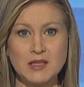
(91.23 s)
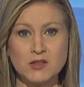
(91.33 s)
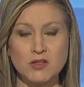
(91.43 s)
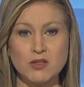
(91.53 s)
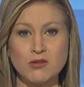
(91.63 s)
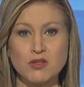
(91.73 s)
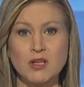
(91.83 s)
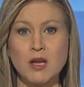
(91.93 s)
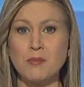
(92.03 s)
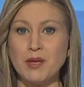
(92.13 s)
Institution
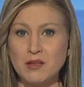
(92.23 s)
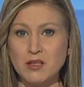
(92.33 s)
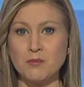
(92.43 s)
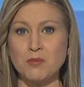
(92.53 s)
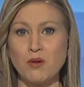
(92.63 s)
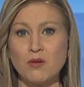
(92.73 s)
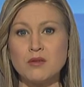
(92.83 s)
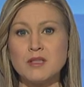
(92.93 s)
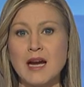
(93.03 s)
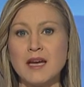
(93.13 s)
opinion
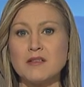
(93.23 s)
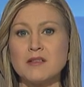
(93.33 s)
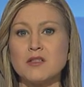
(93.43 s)
poll titled